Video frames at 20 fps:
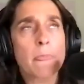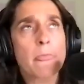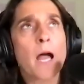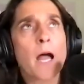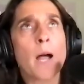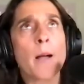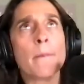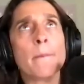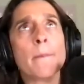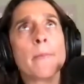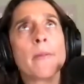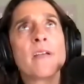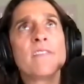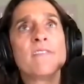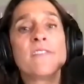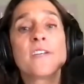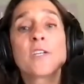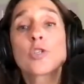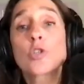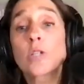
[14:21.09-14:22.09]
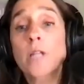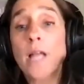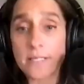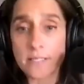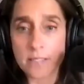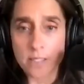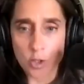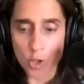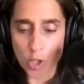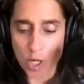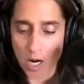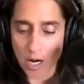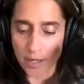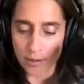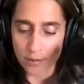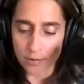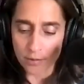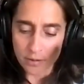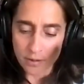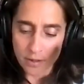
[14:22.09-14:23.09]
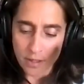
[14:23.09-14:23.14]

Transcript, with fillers: um, visualize the child.